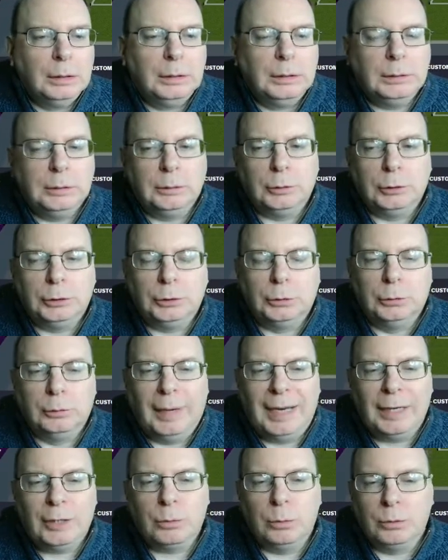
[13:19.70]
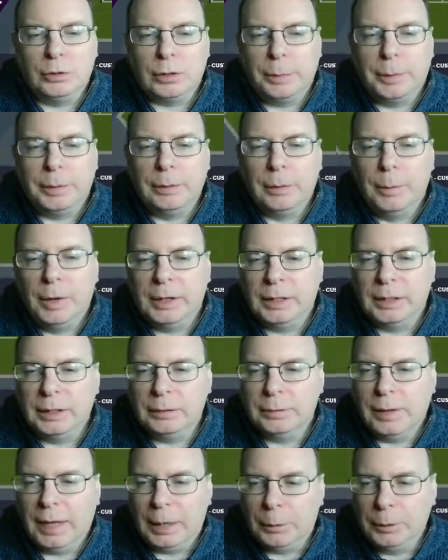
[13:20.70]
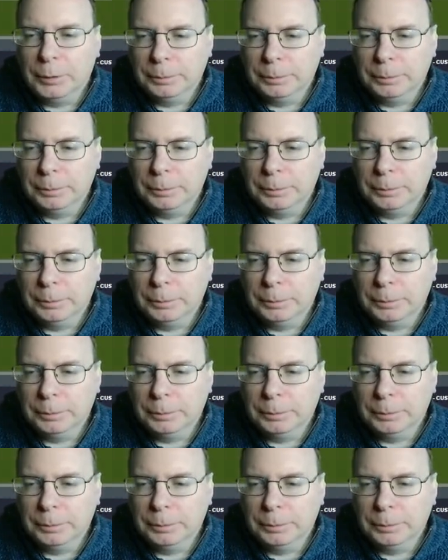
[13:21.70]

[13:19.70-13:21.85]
I'm sure Rash wants to be reminded of that one.